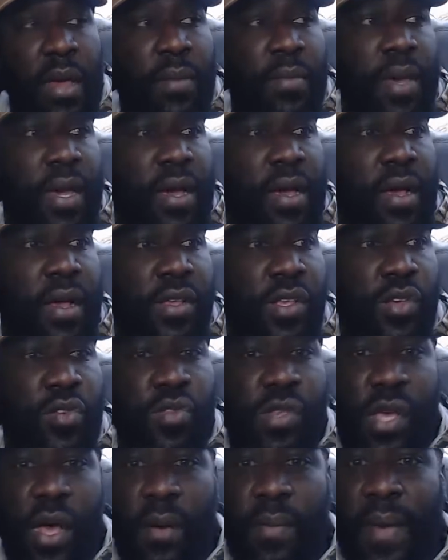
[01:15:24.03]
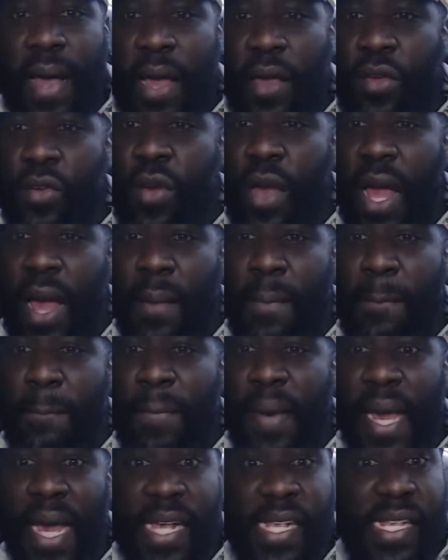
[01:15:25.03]
because you talking about you got
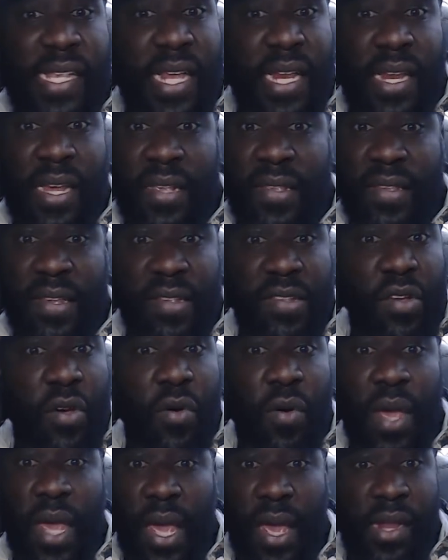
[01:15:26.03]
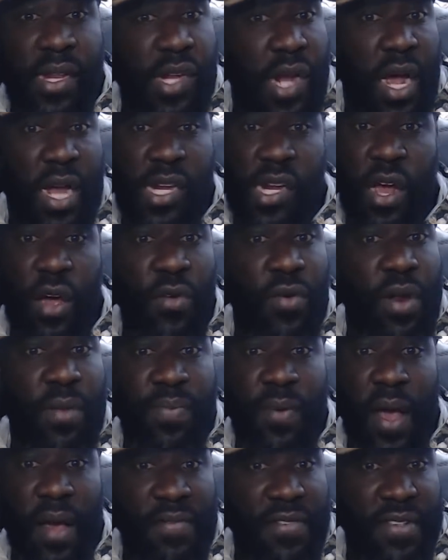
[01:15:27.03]
pestilence that's going to hit. Josh already
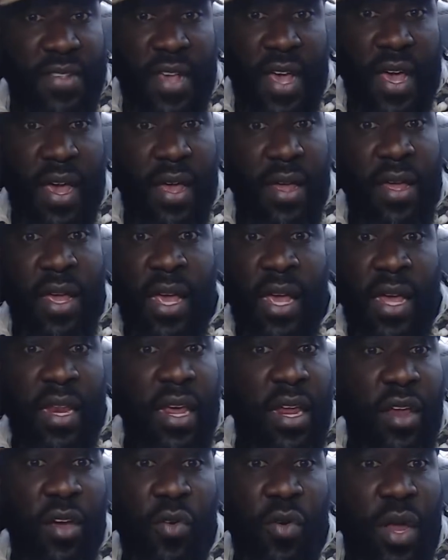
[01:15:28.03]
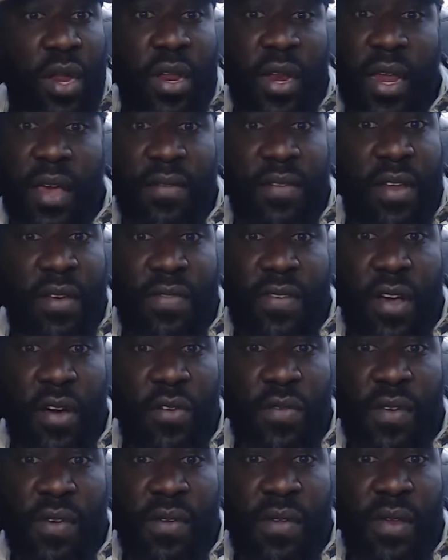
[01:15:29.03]
prophesied that a greater level of
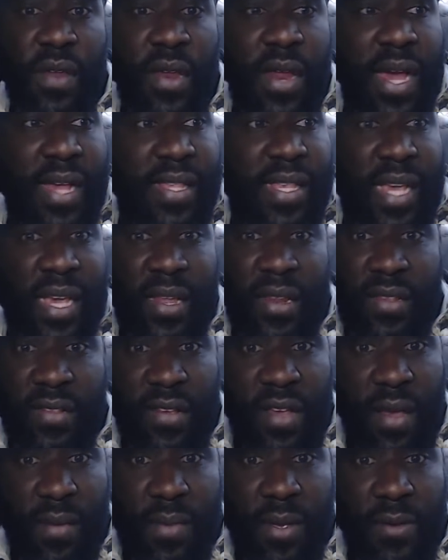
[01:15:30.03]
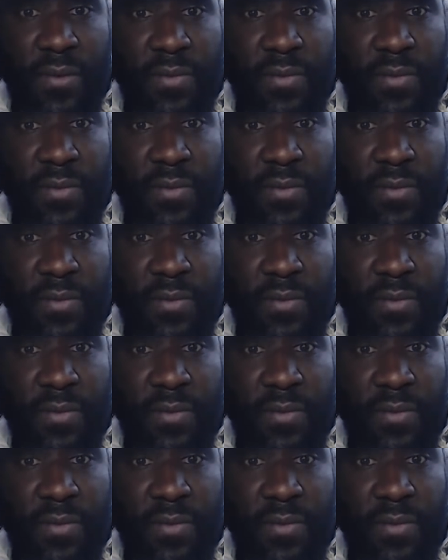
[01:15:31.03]
COVID-19 is coming.